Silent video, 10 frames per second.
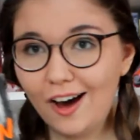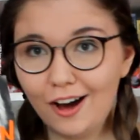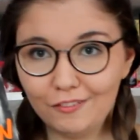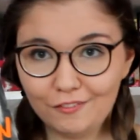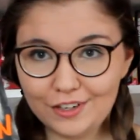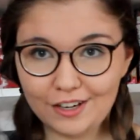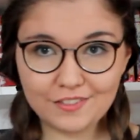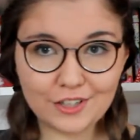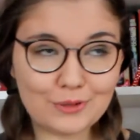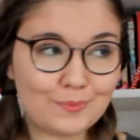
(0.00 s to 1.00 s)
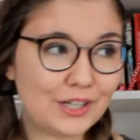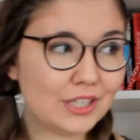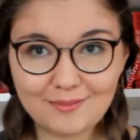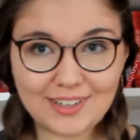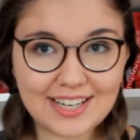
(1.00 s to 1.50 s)
all three of those
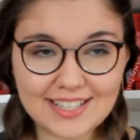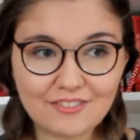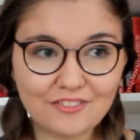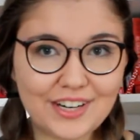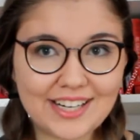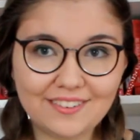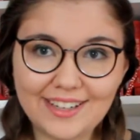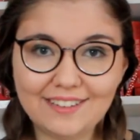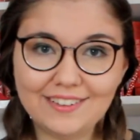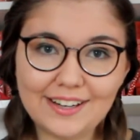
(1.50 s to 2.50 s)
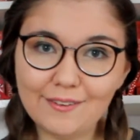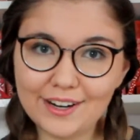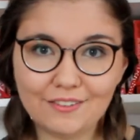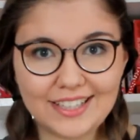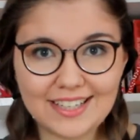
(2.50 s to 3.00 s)
books, because I really, really, really
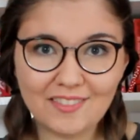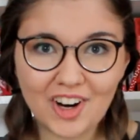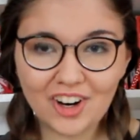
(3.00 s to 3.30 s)
want to read them